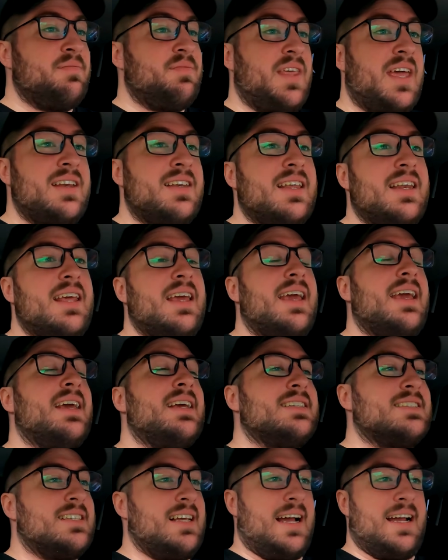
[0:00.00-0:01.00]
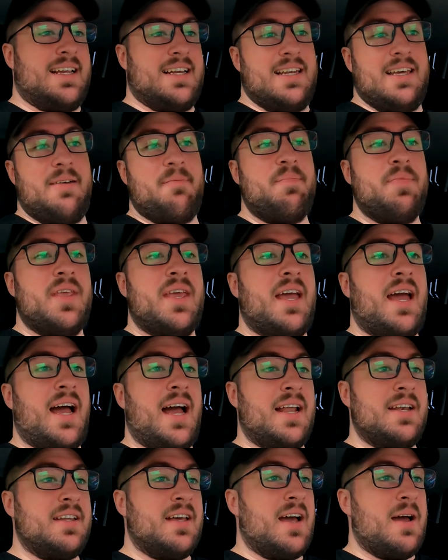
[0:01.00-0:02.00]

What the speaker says: They did it exactly. And